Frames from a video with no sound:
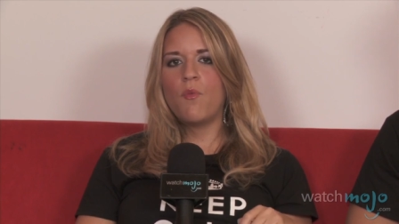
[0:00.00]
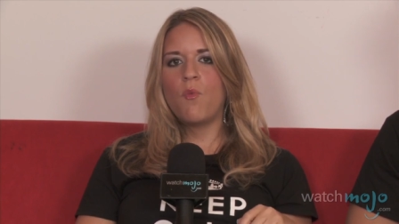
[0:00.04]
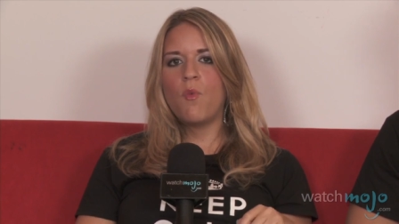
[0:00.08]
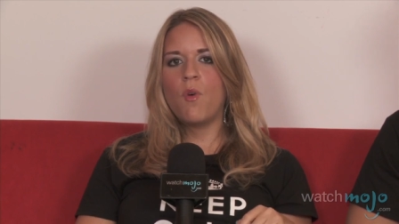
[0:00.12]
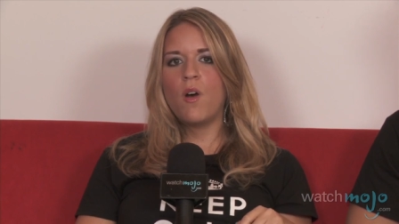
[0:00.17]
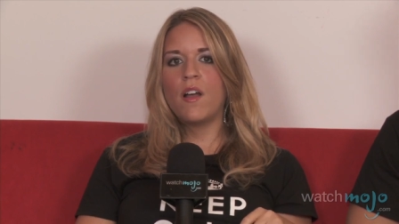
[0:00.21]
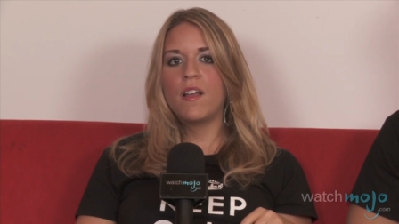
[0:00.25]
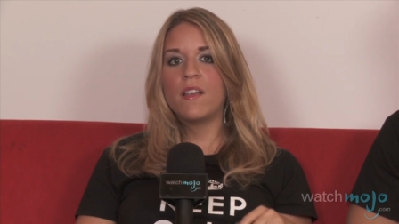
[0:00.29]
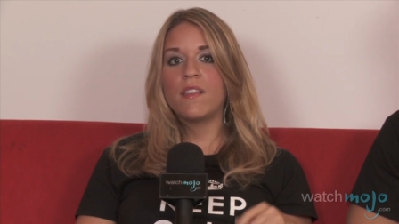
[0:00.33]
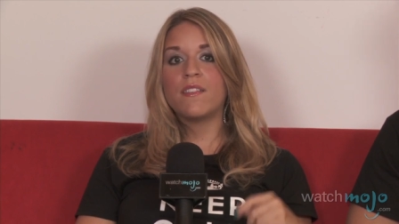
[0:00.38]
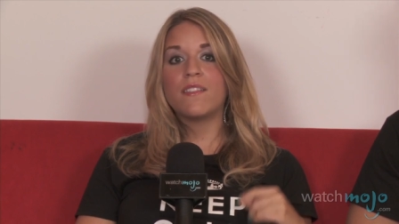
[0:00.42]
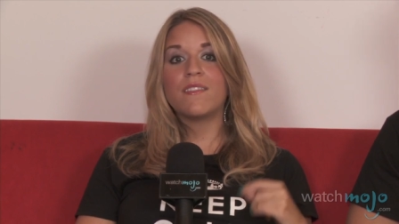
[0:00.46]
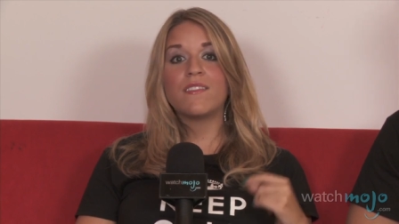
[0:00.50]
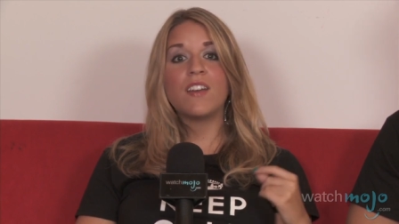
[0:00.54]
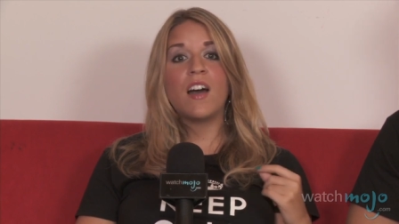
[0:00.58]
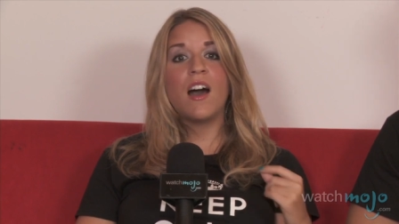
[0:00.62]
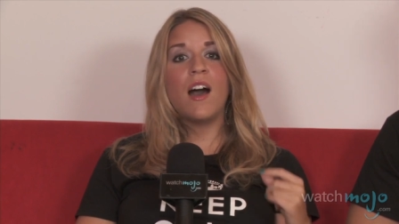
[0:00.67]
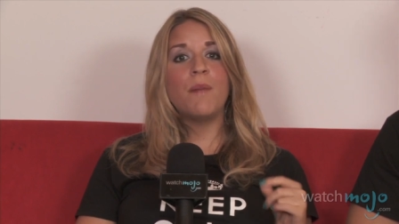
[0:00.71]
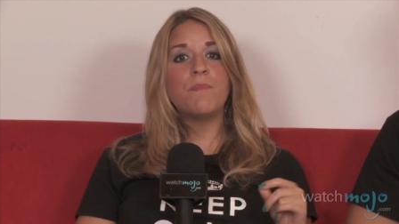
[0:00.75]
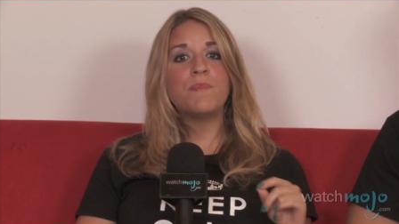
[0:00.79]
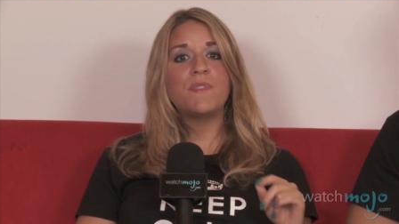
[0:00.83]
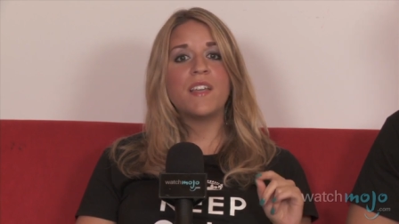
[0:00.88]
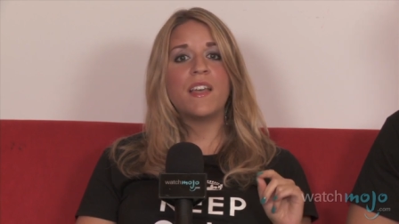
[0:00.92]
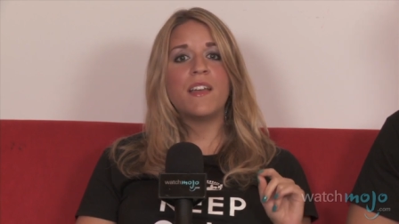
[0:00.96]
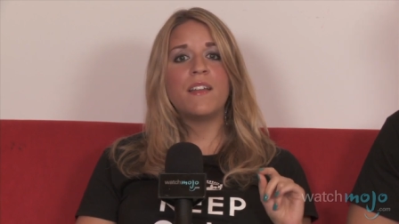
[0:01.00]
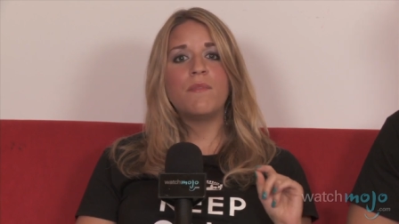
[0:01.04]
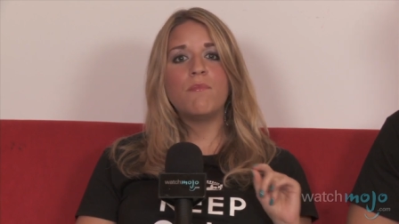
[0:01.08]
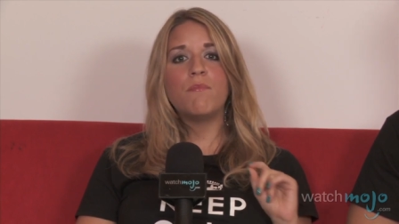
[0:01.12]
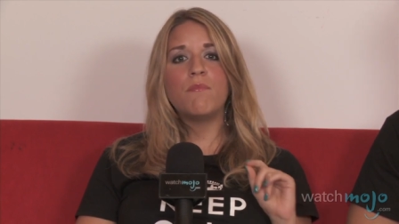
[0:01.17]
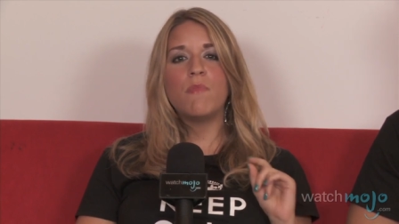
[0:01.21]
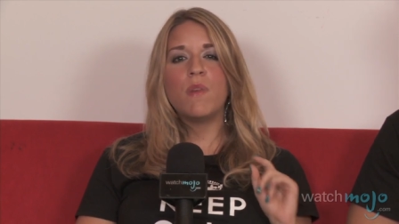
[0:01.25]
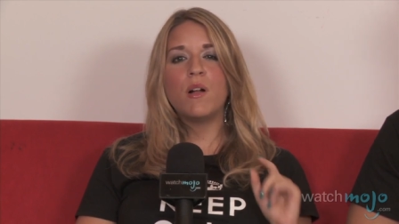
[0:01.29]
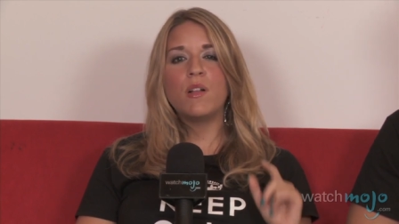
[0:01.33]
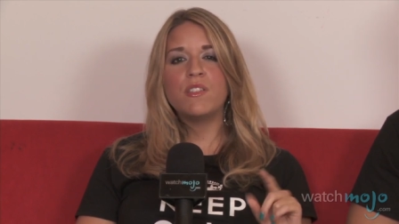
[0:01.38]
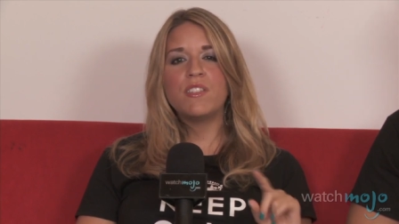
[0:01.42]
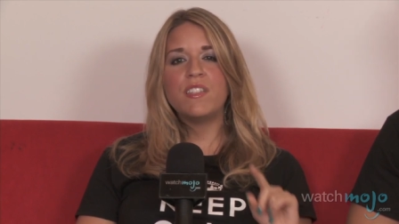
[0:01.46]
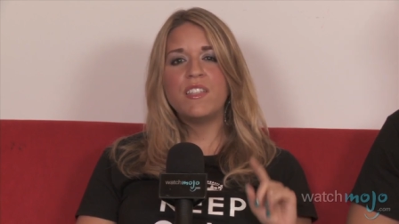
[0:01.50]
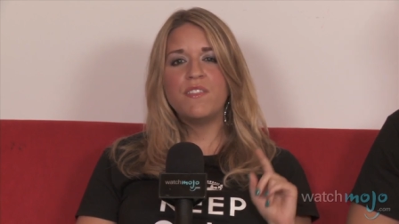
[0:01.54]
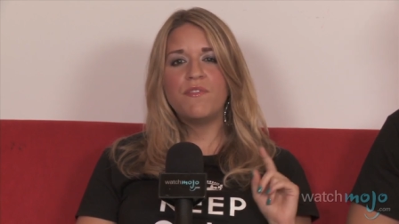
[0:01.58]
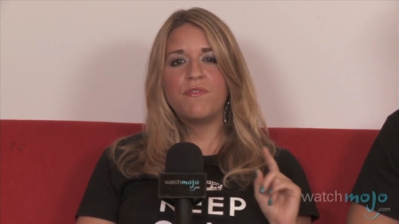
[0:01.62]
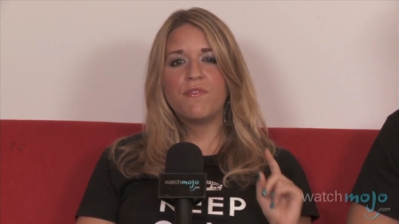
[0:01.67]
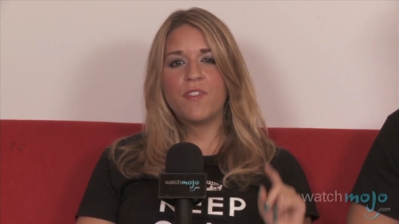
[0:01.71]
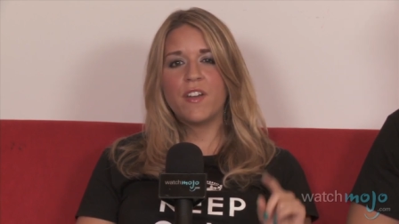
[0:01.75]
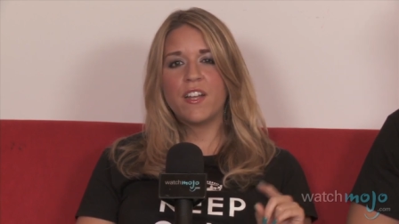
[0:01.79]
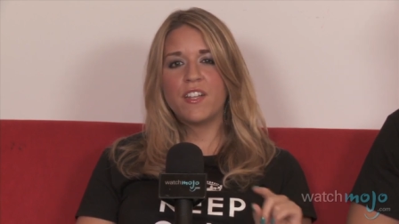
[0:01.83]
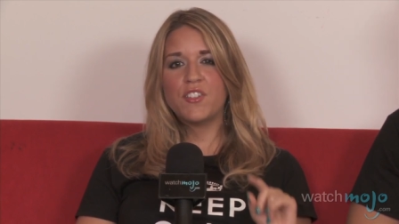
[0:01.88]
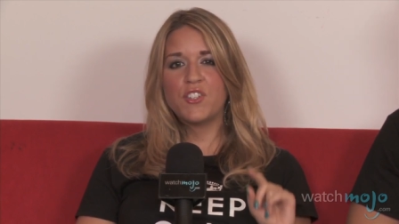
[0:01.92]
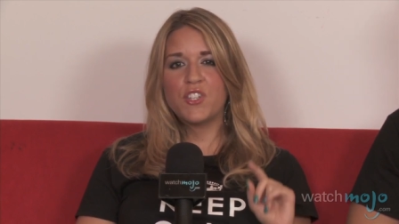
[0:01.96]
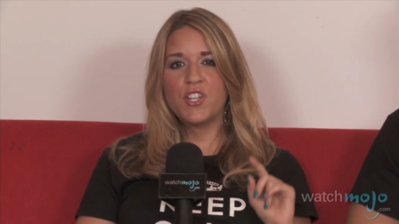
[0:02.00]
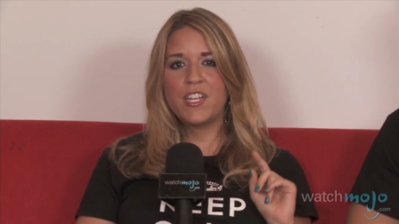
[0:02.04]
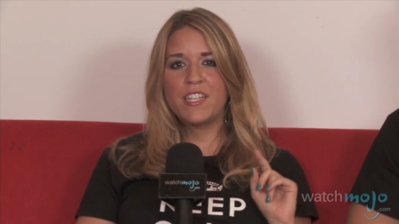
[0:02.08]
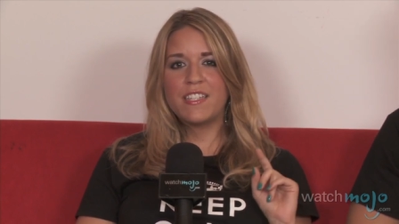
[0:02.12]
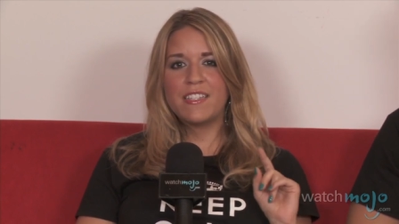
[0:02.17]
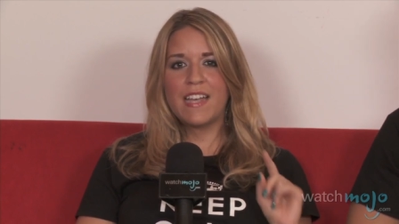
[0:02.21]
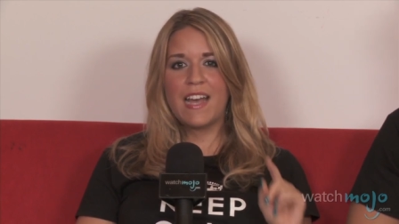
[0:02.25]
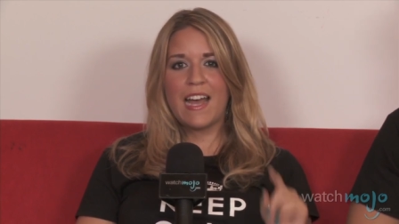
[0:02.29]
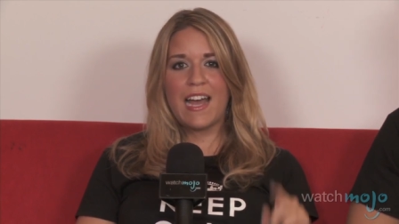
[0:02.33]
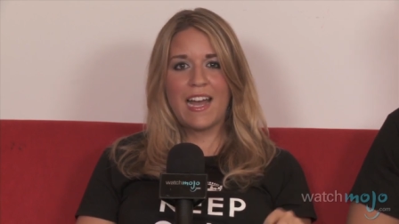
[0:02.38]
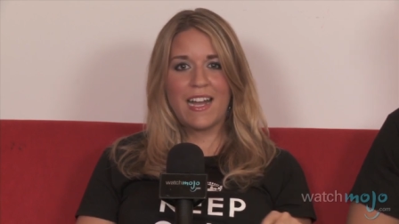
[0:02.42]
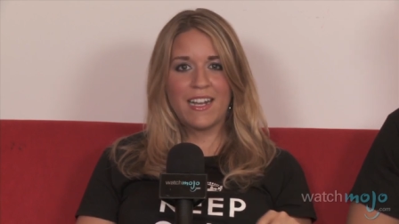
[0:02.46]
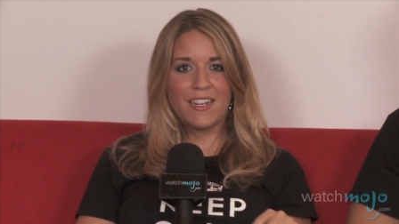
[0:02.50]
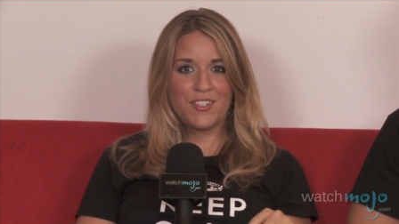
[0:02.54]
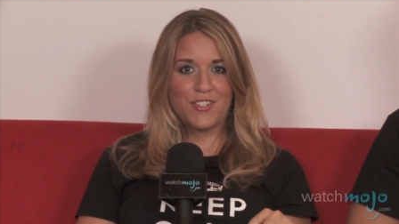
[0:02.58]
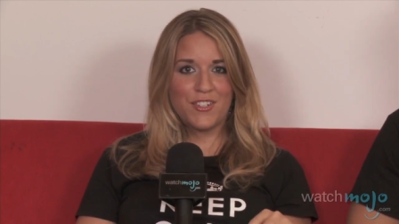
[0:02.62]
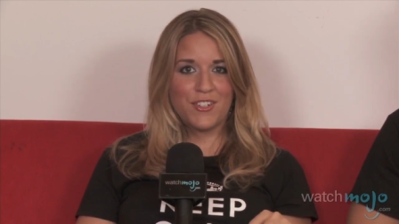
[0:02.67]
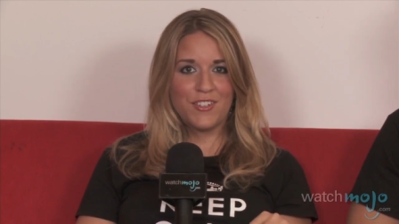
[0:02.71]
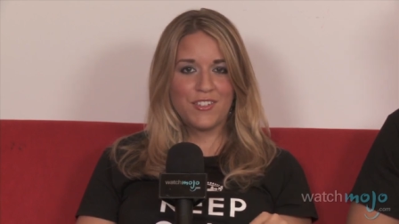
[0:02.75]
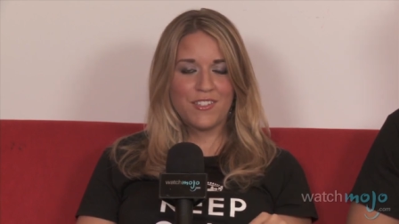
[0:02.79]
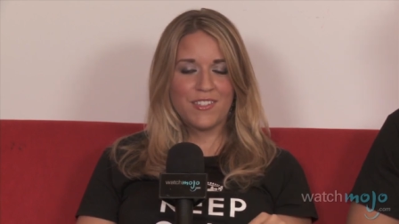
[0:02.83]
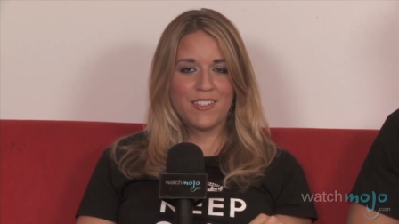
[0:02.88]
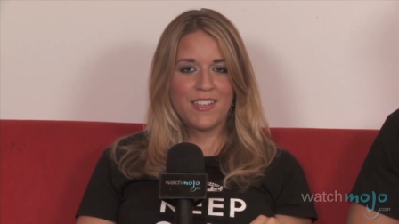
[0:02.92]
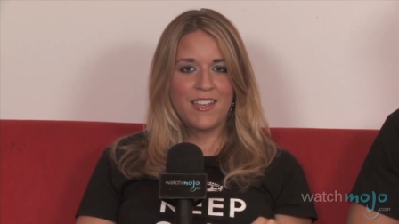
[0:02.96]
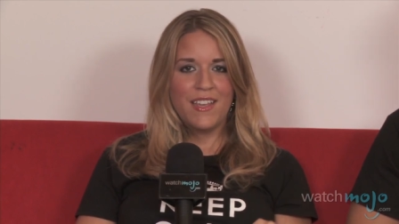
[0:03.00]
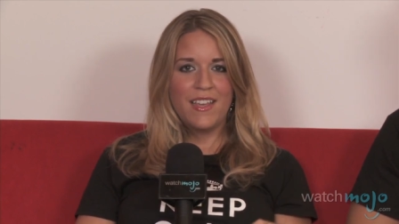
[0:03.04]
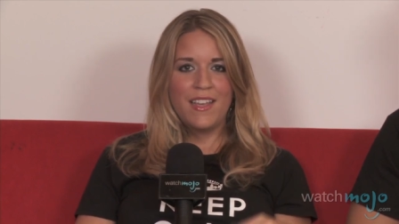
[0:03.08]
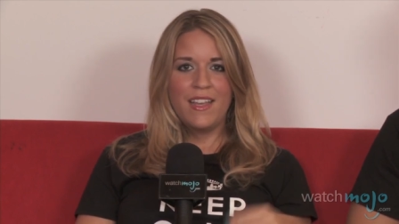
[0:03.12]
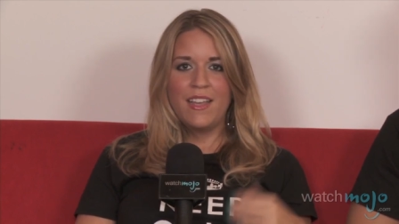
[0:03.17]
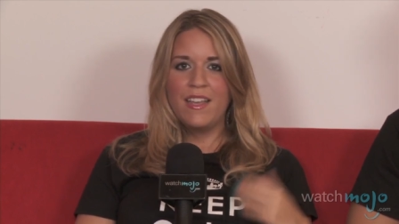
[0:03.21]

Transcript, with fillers: was Top ten Multi-Franchise Actors.